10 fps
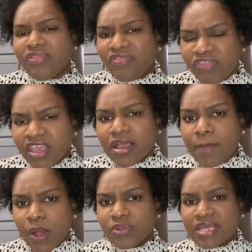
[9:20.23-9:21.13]
Think
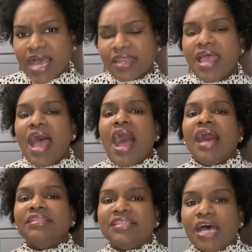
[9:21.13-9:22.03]
about that,
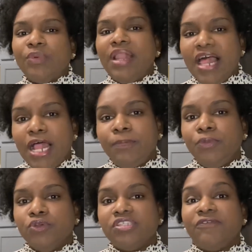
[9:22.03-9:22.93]
and that will help
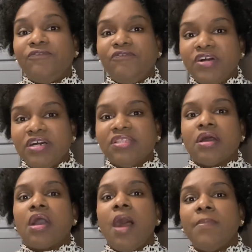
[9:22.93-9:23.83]
you to further
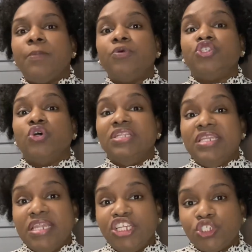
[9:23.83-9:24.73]
come up with your
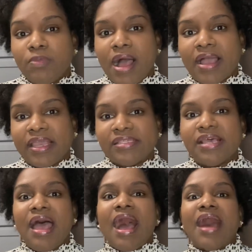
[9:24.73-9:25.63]
niche market
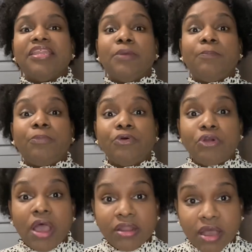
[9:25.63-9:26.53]
and the
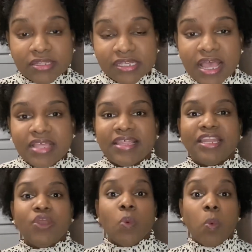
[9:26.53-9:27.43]
product that
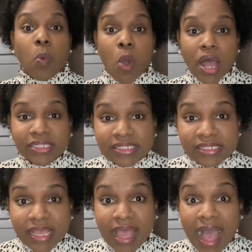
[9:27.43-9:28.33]
they want
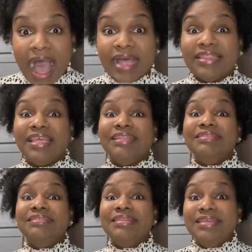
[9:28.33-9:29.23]
and they
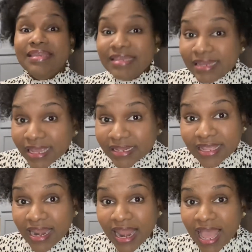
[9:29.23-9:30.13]
need in
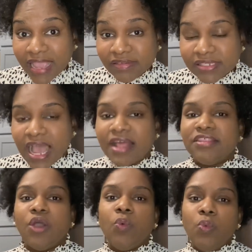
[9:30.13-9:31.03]
their lives, and they
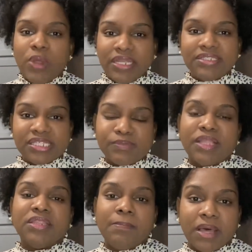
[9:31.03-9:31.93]
are willing to
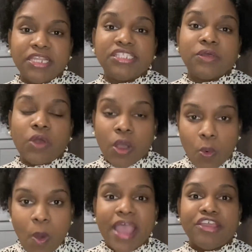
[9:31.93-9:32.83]
spend the money to
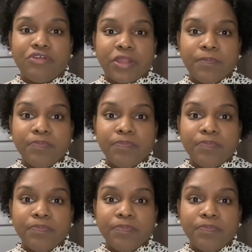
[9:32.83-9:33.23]
acquire it.